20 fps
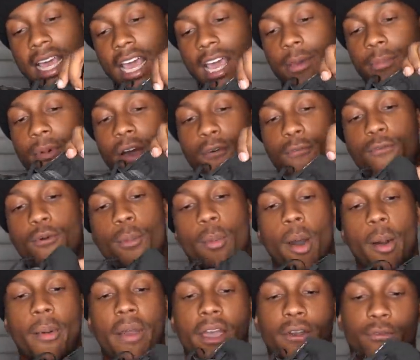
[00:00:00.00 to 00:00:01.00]
in my
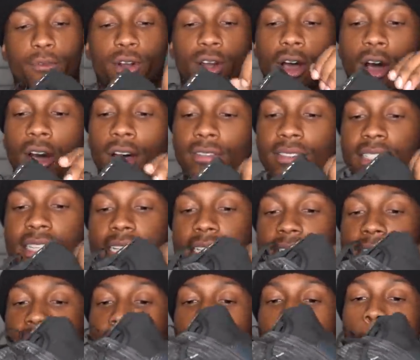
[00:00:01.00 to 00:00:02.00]
football bag for the off
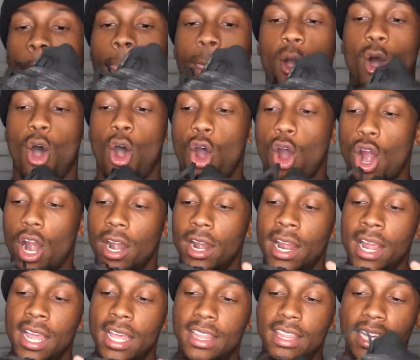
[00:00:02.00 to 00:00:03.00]
season are
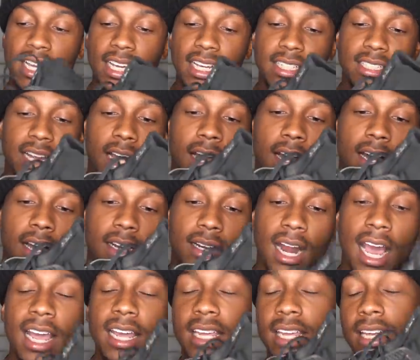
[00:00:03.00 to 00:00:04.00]
these uh,
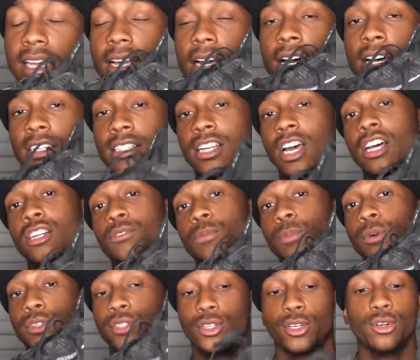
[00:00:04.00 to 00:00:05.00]
Nike
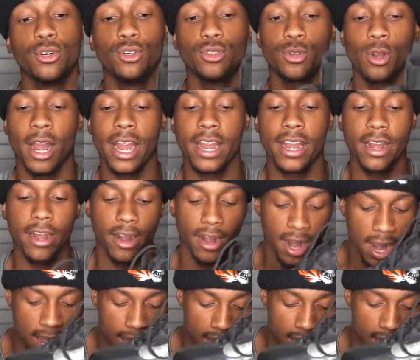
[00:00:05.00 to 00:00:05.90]
Untouchable 2s right here.